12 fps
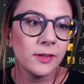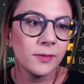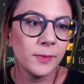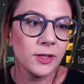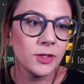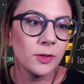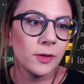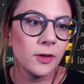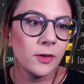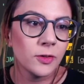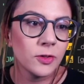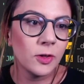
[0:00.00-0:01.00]
We can do a
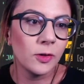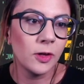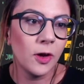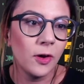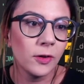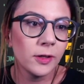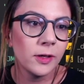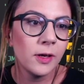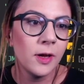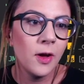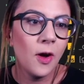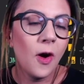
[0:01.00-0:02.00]
console log
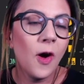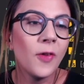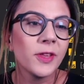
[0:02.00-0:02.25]
on the